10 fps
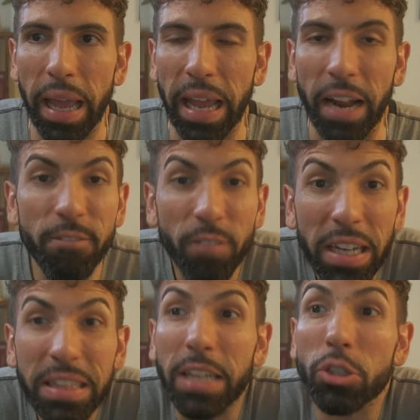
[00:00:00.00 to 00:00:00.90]
and i
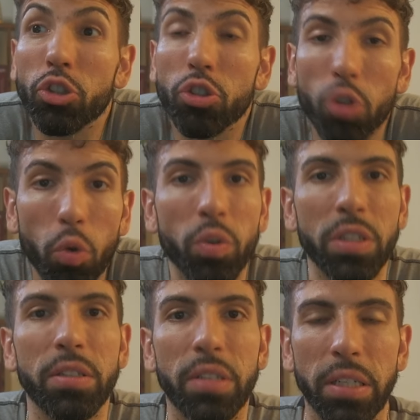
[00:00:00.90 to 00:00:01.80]
find that so
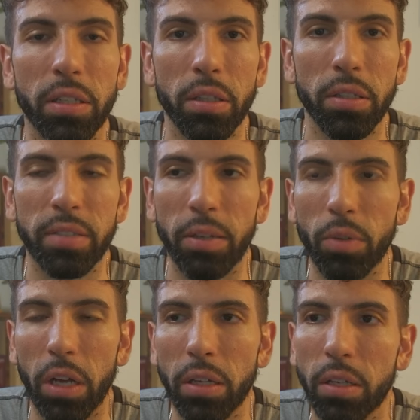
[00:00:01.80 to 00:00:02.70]
ridiculous that uh,